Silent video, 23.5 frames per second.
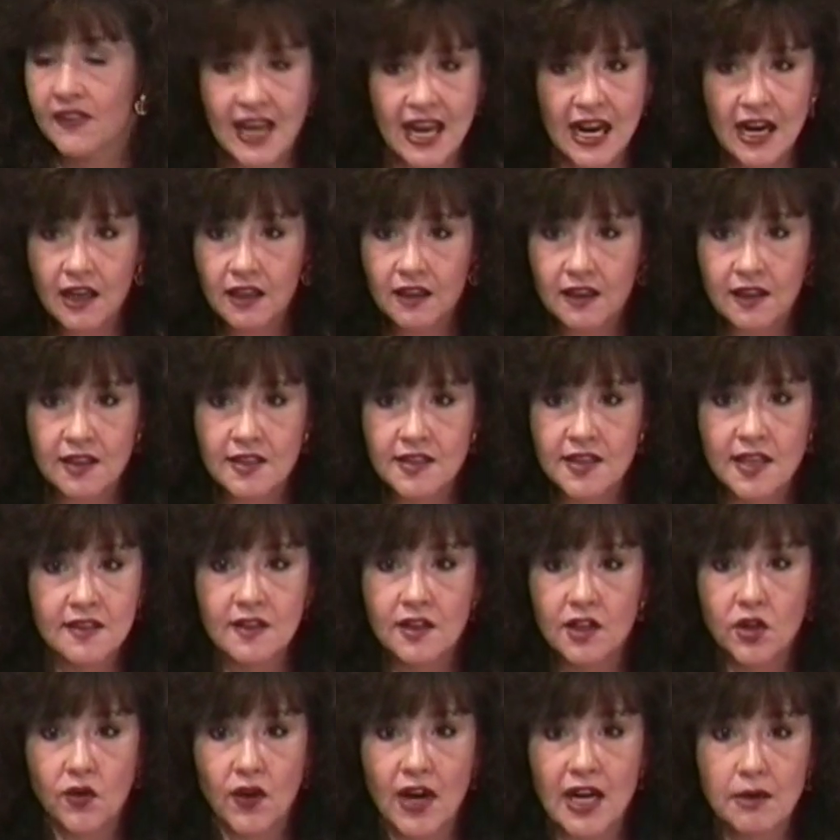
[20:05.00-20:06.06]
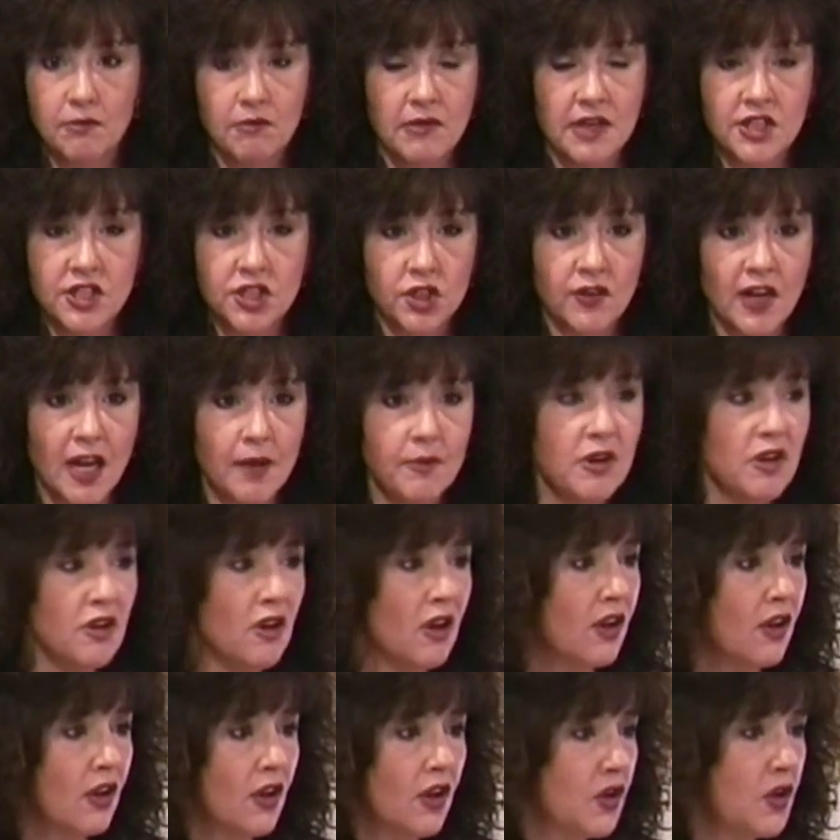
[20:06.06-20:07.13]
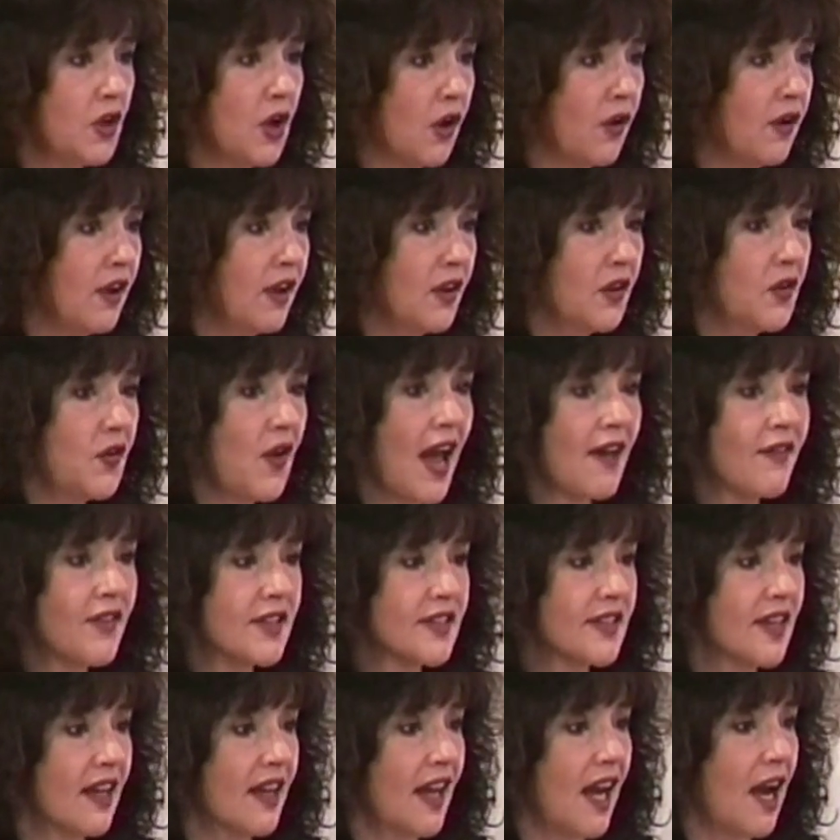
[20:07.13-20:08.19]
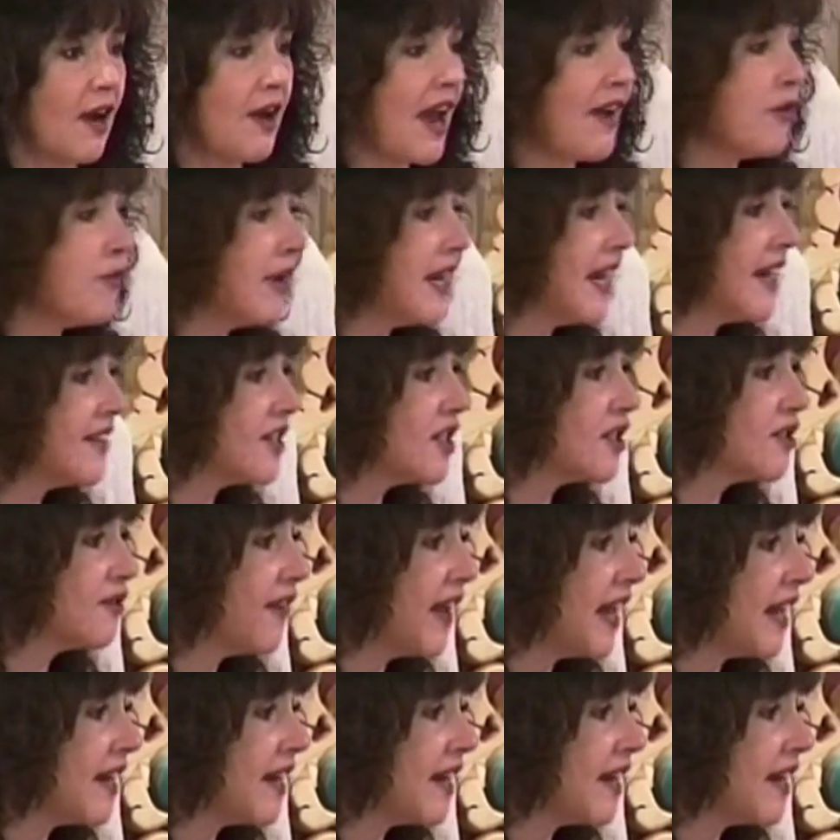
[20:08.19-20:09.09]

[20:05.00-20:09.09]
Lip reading: Think, this isn't a great mystery. I mean, you have this, everybody has this